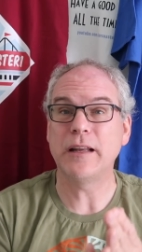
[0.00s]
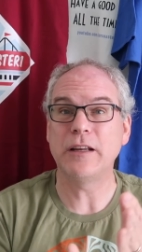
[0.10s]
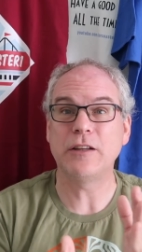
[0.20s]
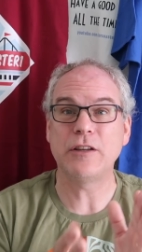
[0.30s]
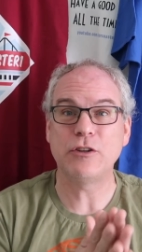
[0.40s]

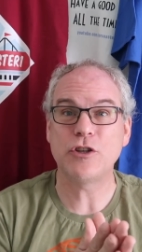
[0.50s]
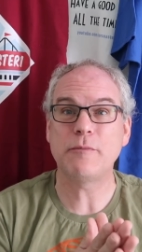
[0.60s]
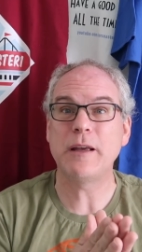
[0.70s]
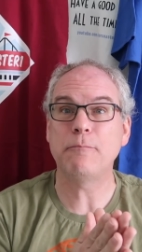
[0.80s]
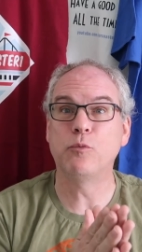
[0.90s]
And you
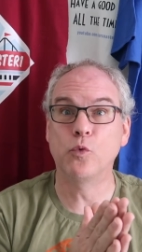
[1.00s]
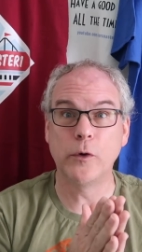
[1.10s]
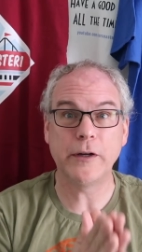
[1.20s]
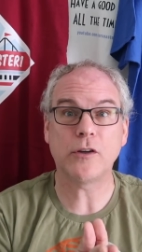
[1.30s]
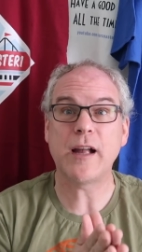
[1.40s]
should be
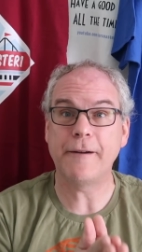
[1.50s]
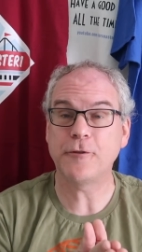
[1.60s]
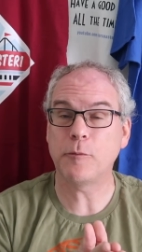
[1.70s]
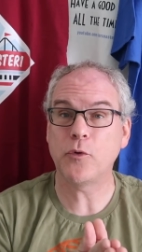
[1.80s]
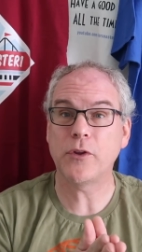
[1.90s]
real
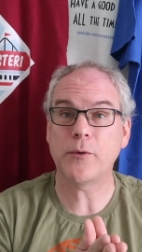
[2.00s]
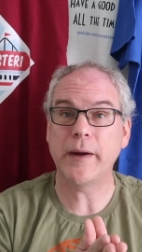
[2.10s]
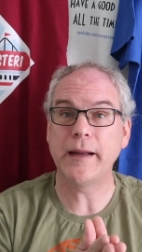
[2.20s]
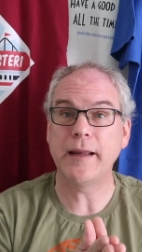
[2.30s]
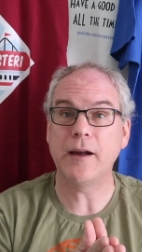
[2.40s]
comfortable with the
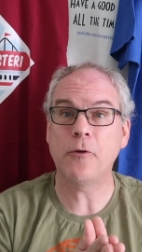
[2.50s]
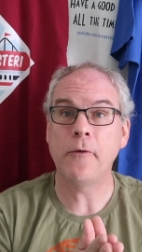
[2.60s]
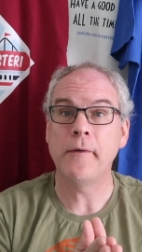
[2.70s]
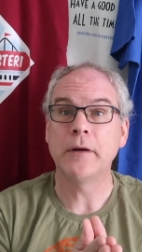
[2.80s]
radio